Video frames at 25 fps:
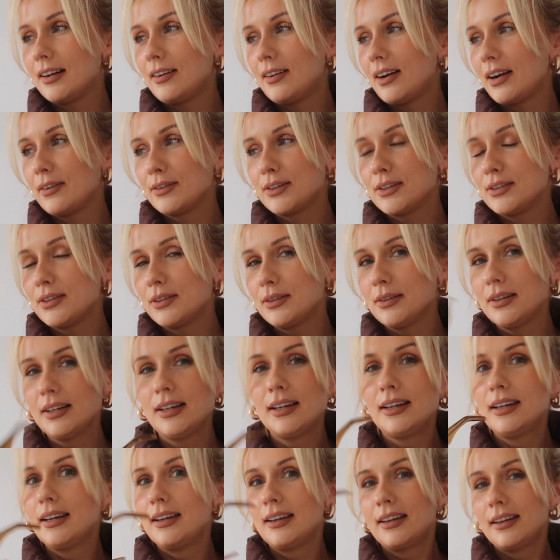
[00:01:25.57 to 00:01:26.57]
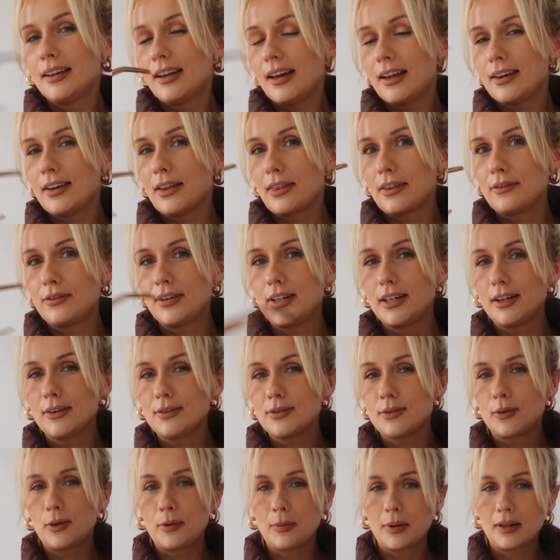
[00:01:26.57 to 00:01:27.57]
I'll have to do another video
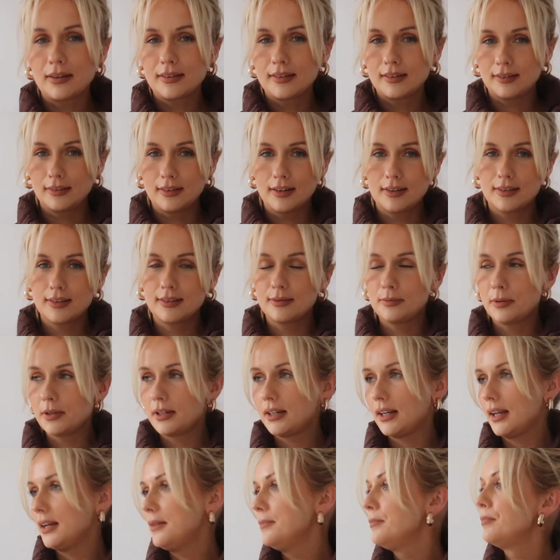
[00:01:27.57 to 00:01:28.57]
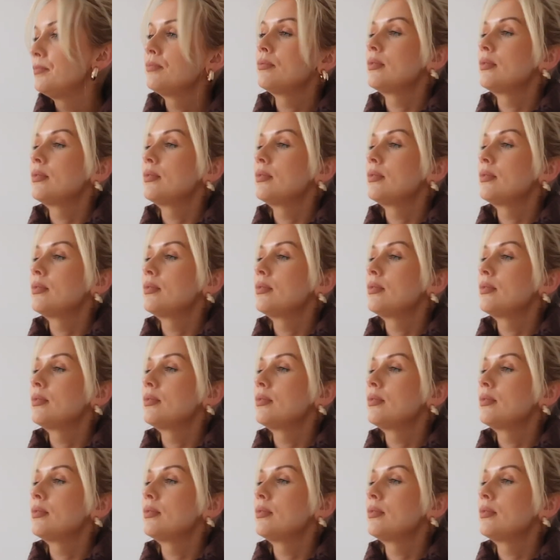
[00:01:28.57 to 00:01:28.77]
talking about sunglasses one day.